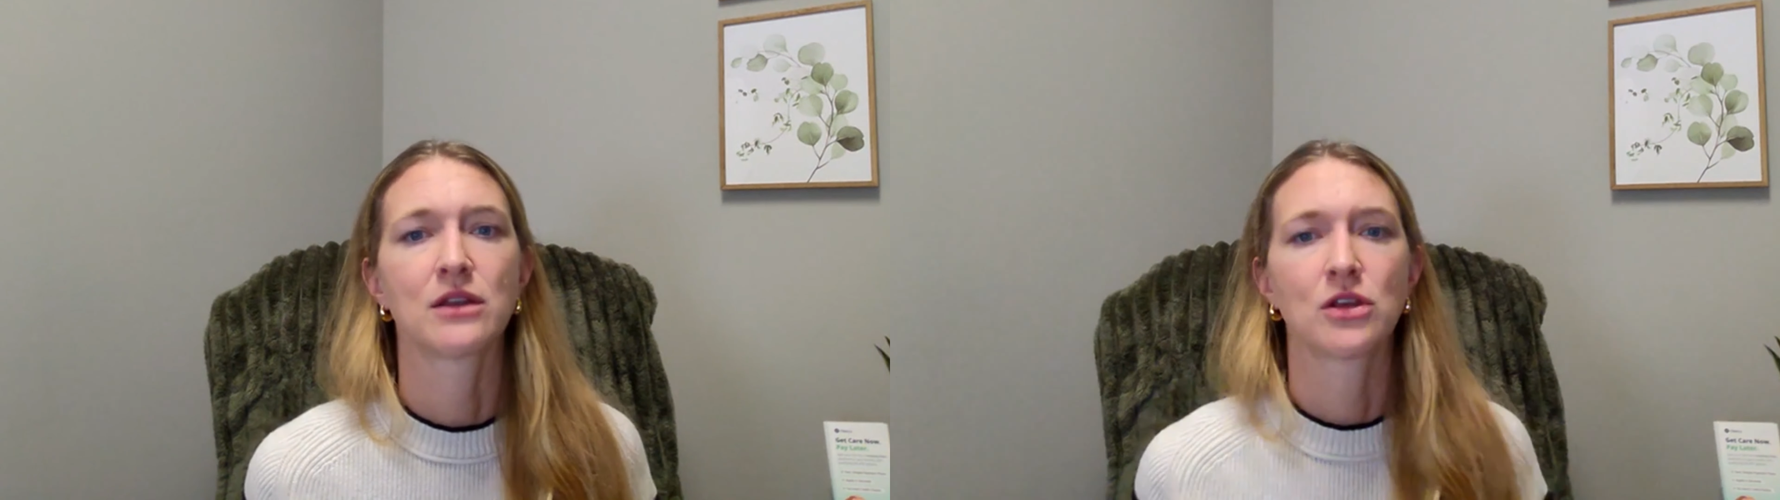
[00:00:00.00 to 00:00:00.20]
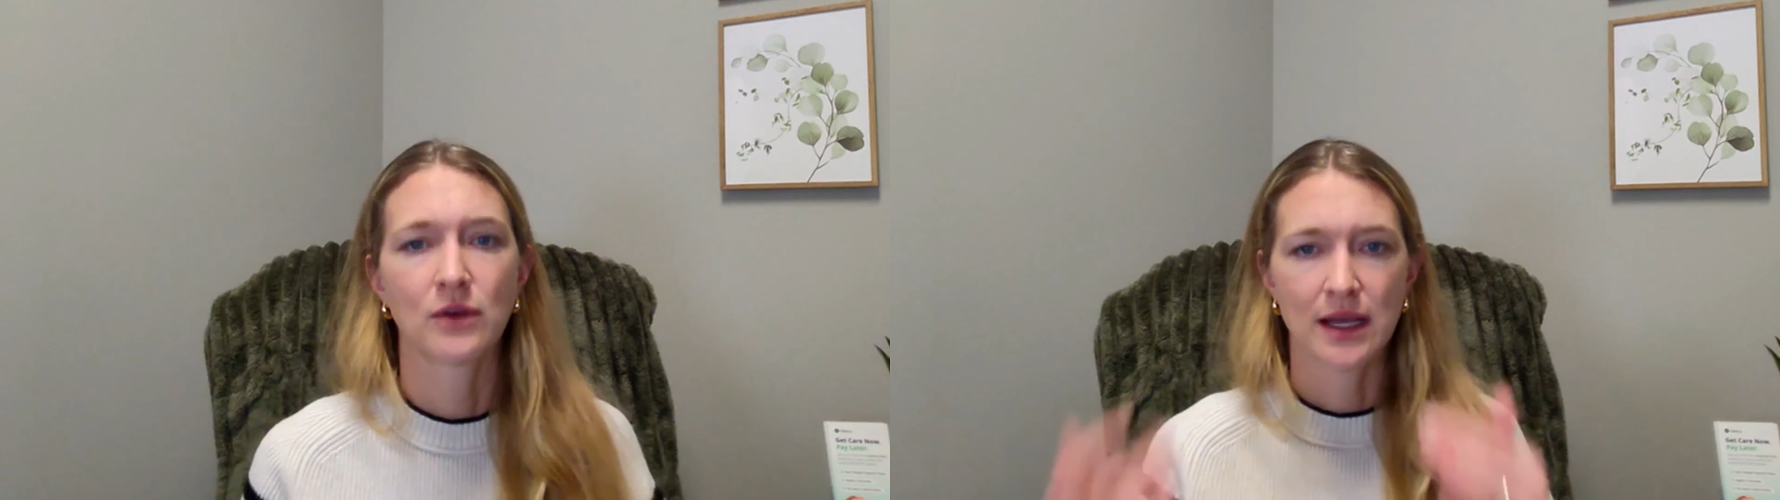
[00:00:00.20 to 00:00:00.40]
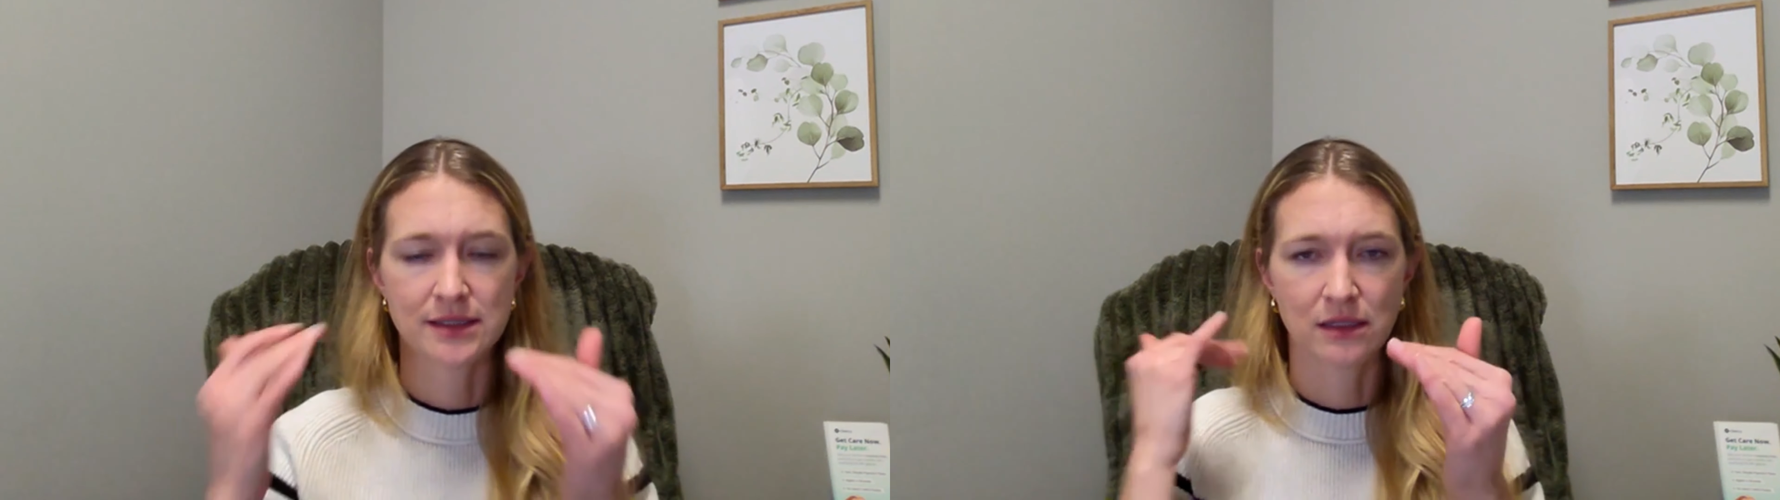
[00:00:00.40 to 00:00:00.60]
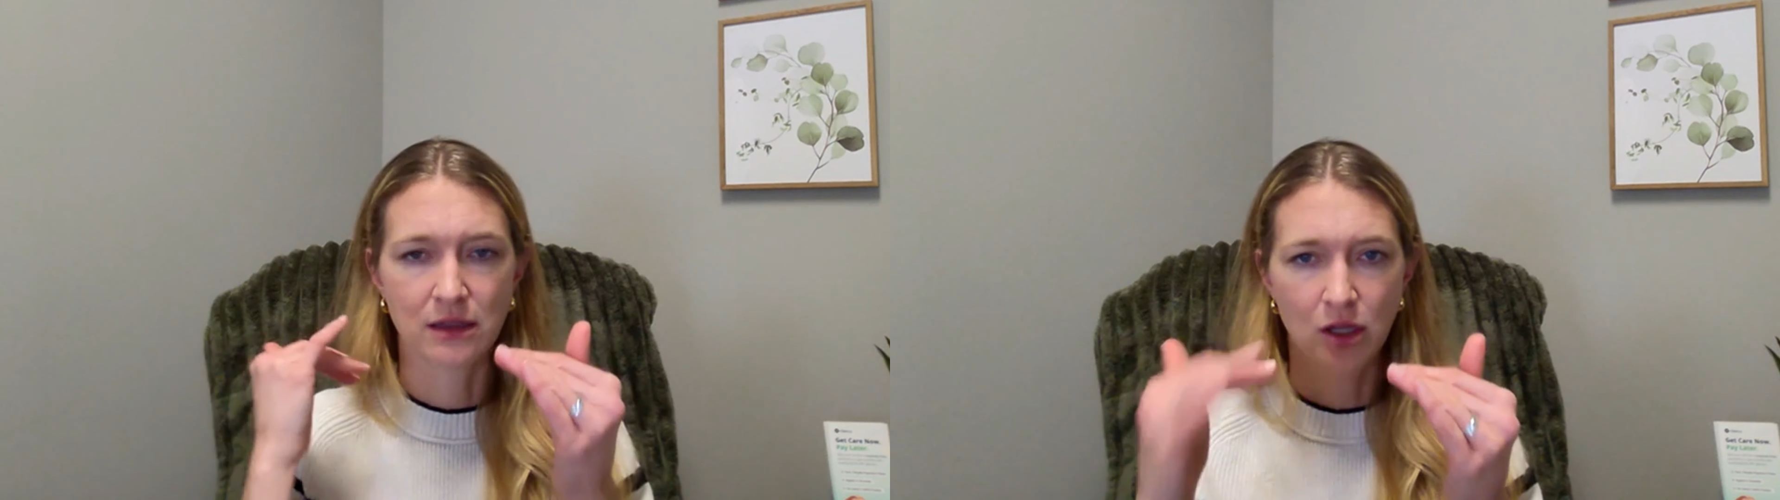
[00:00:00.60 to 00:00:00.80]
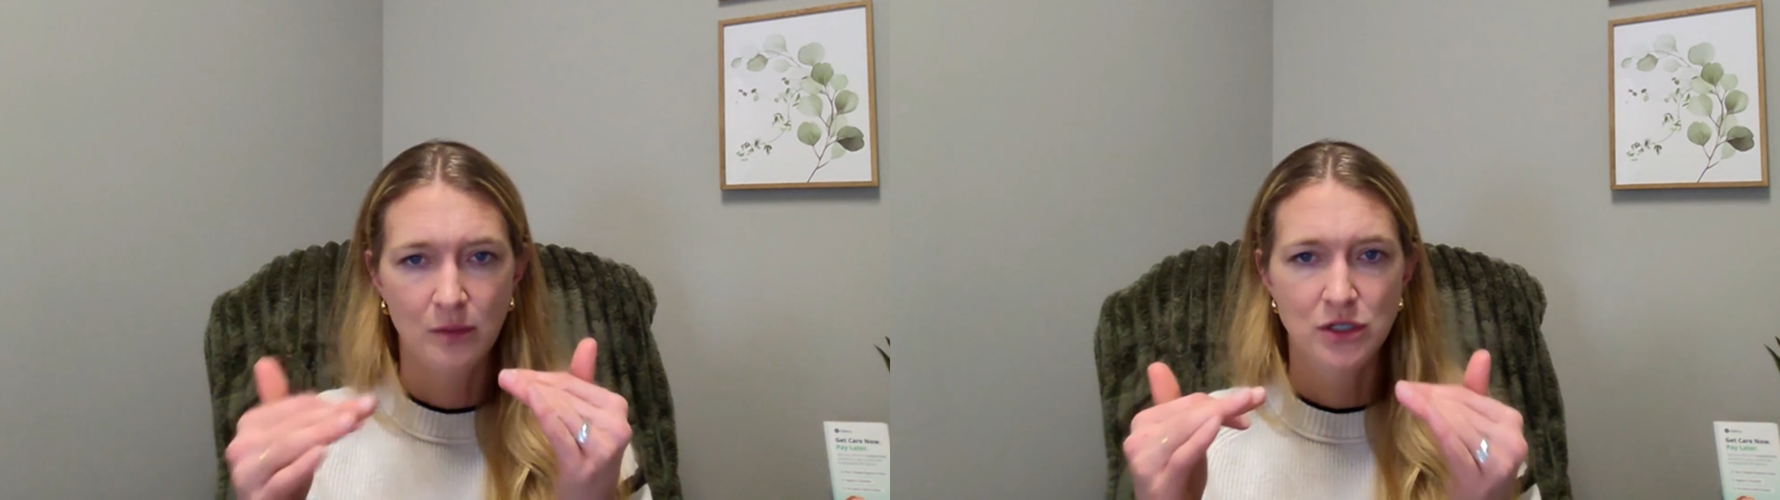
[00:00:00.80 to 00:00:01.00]
who has
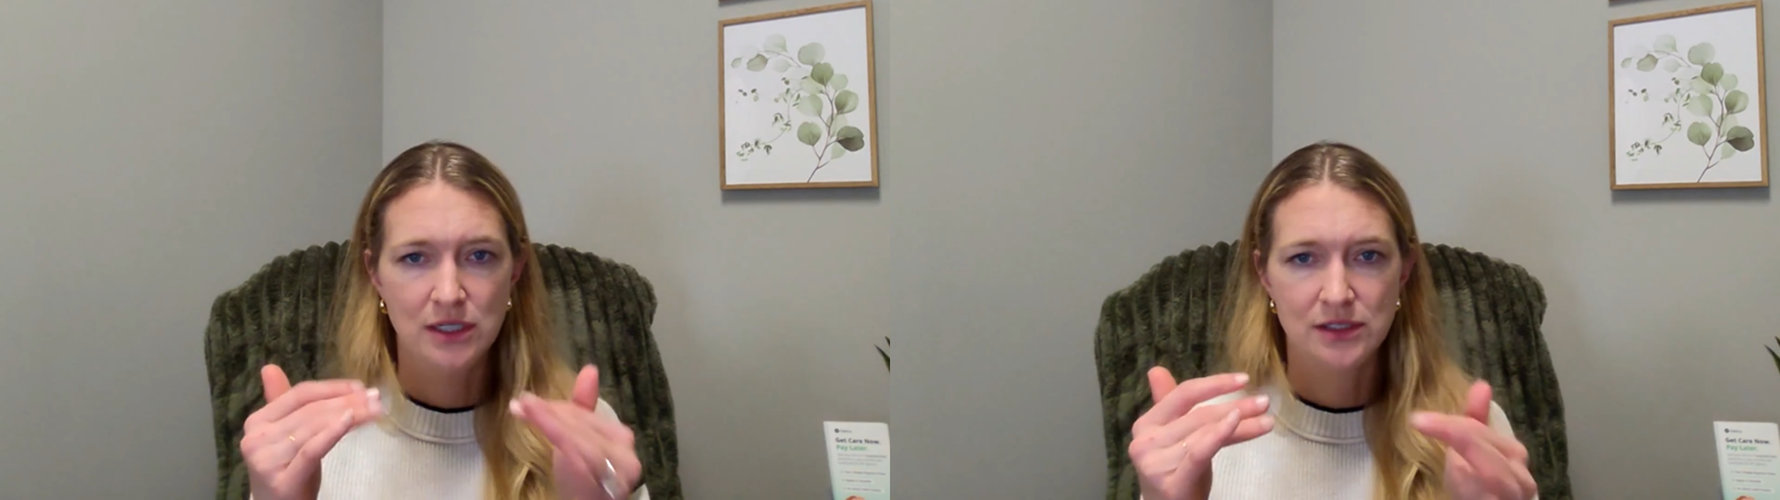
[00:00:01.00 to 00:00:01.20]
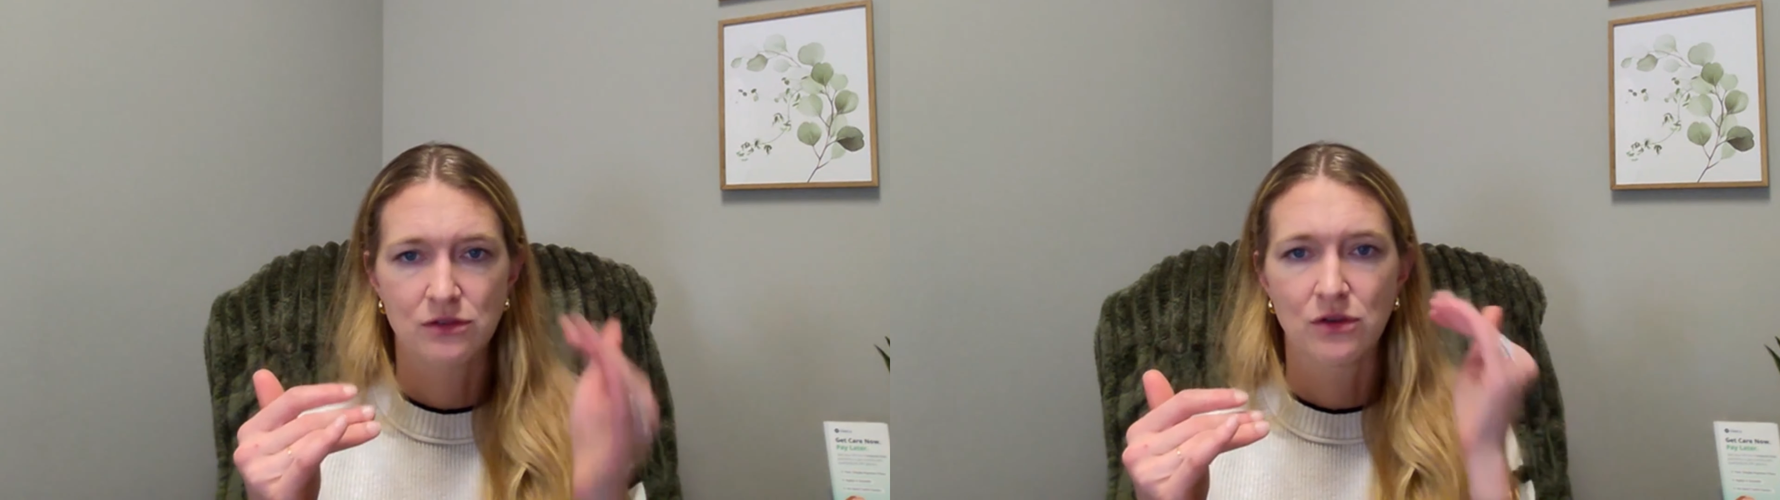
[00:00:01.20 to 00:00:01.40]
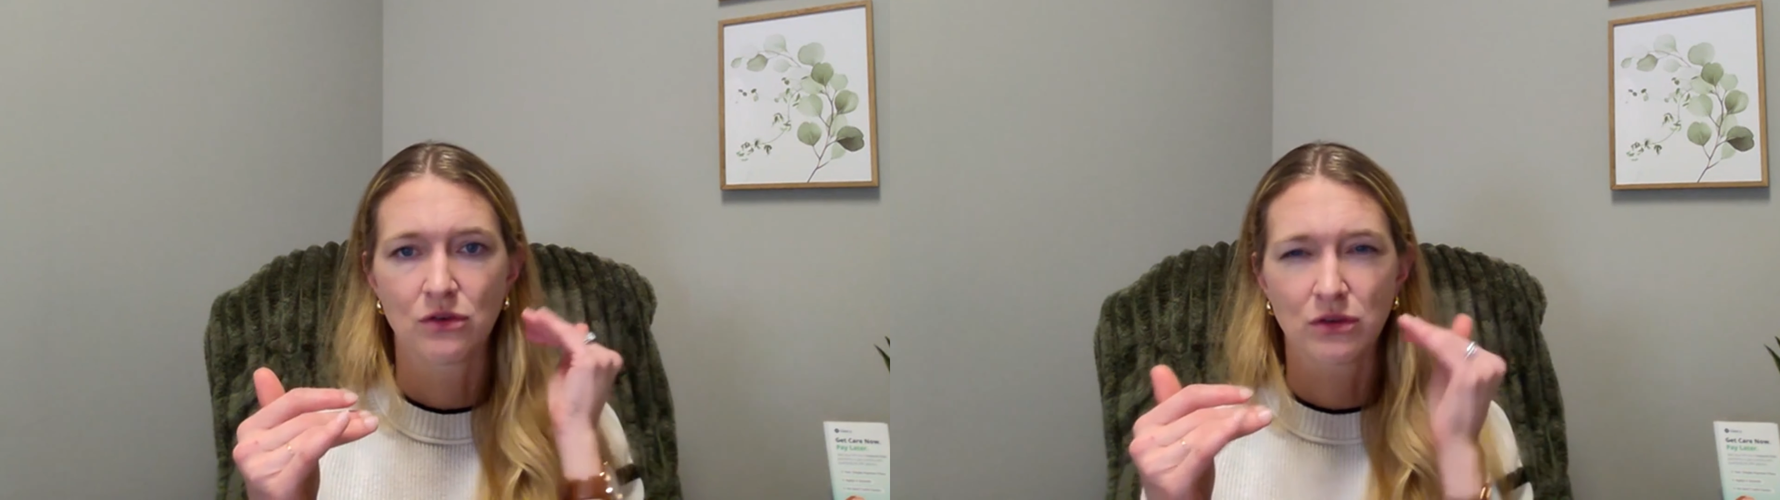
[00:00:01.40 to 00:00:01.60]
low progesterone,